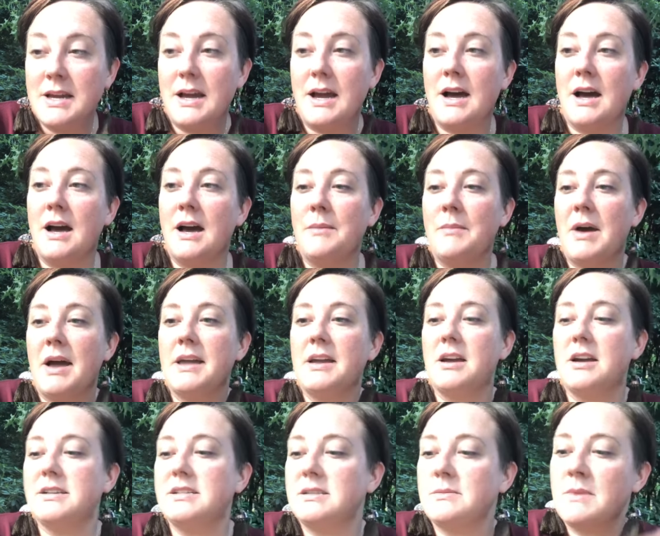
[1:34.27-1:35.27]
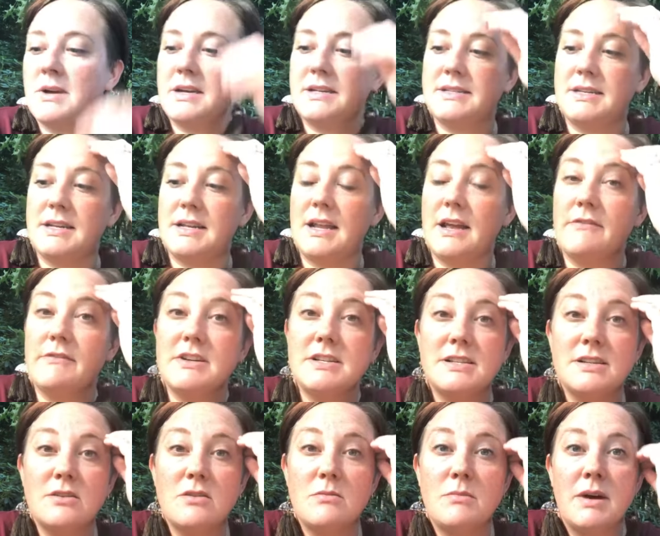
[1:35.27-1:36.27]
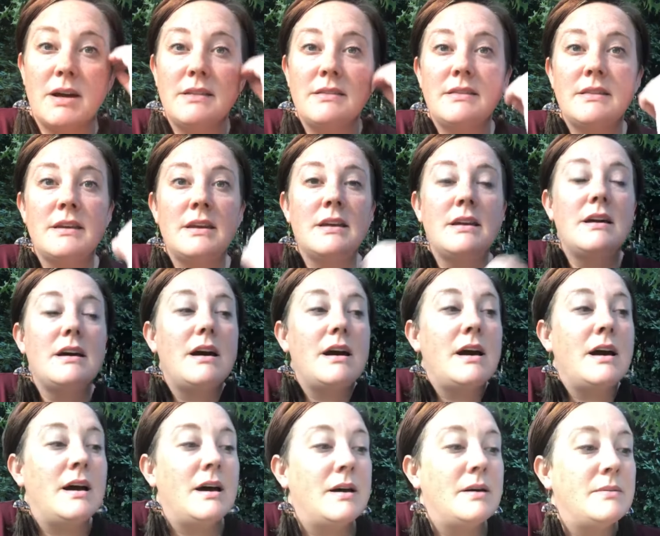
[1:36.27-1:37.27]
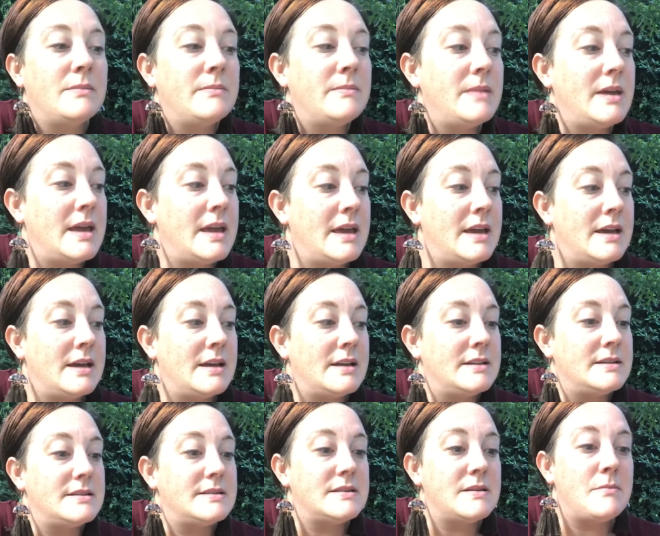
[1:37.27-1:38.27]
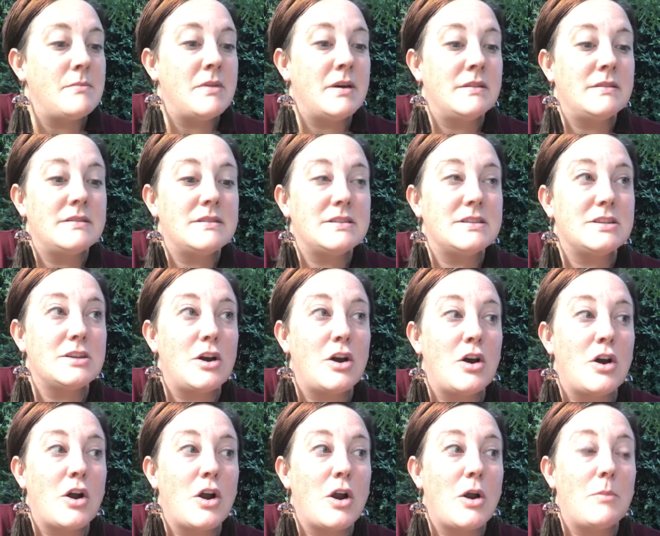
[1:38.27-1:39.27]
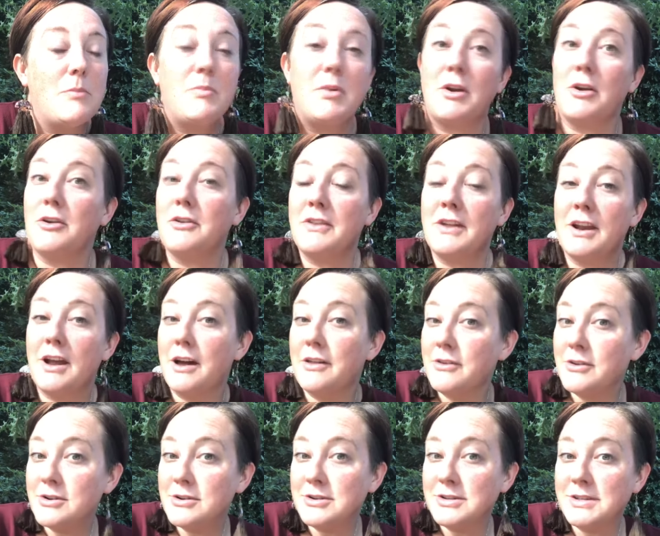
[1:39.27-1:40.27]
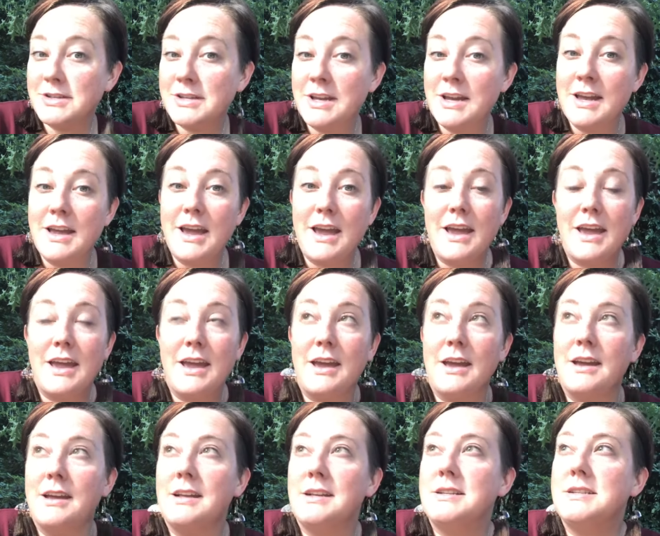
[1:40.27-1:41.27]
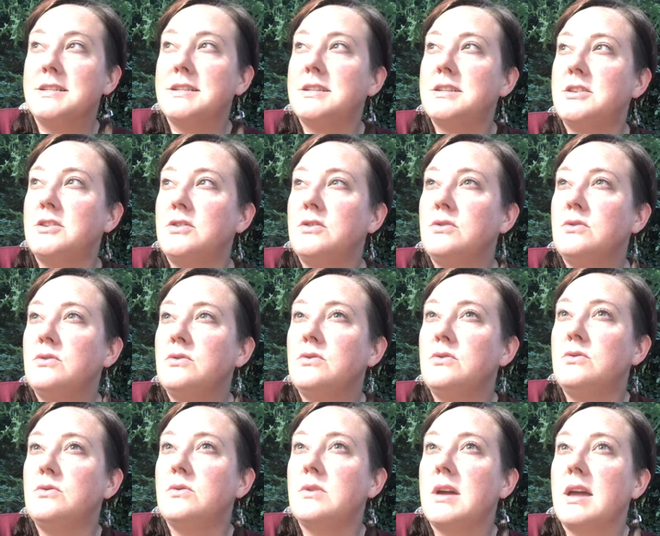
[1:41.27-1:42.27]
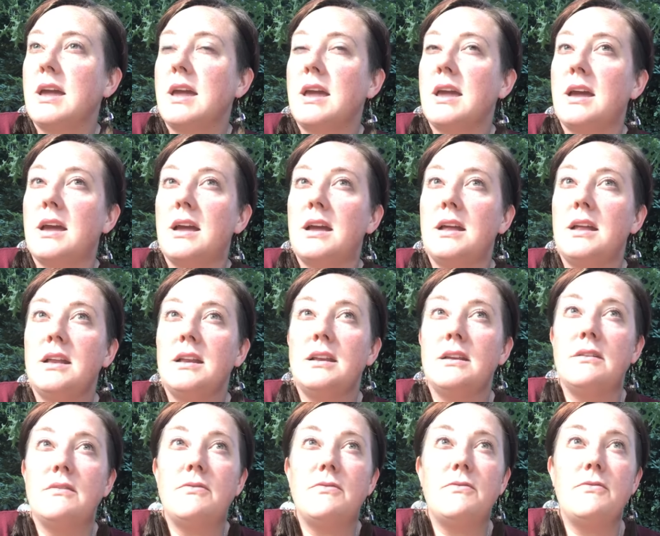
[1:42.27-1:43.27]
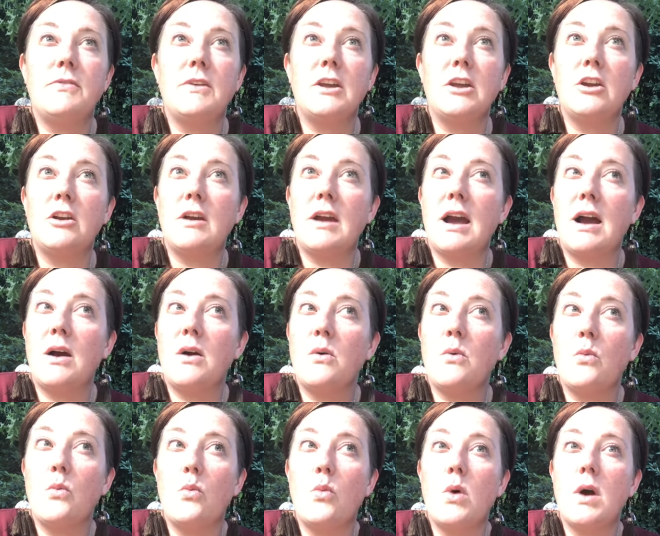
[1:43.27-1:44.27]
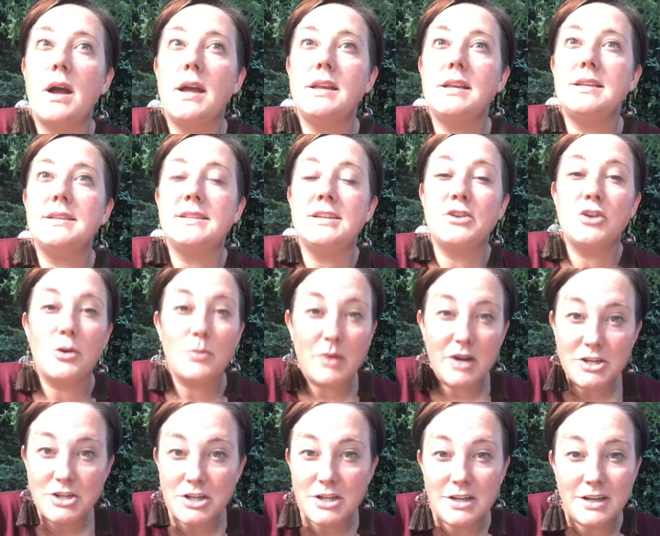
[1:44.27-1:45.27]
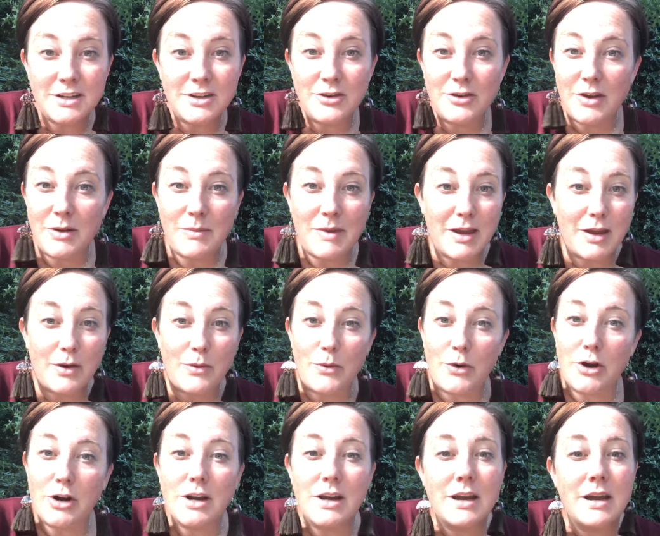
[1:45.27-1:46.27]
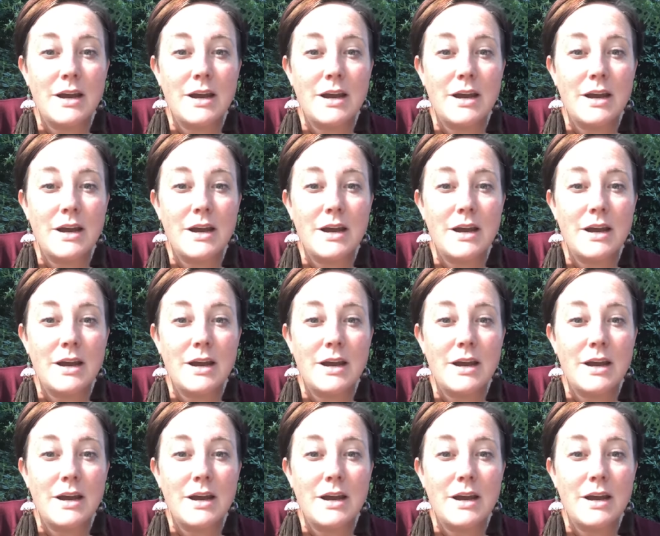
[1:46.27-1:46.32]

I customize it every single month, and some months are bigger than others, and you can figure out what is in your budget and you can make it work.